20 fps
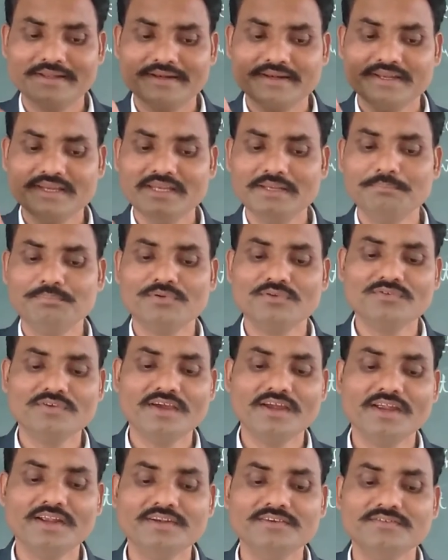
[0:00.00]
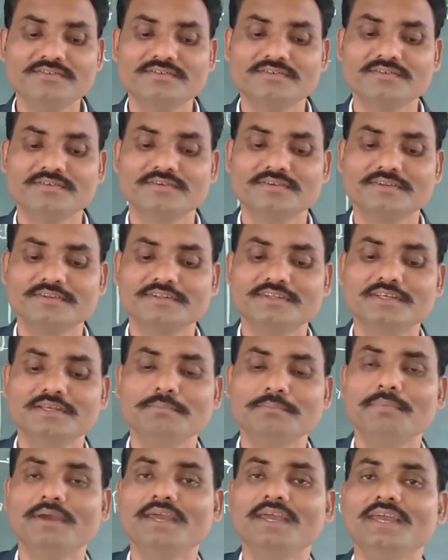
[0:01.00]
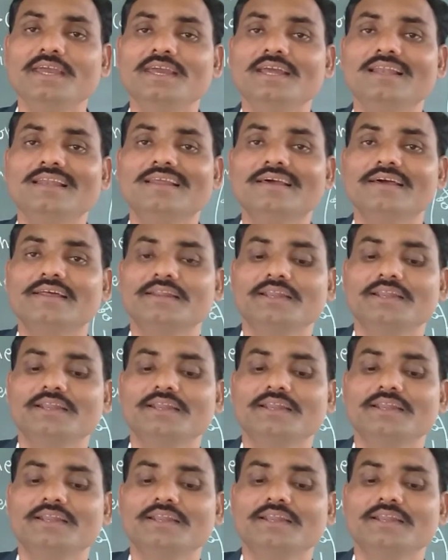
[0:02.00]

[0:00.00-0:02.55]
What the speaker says: represents the male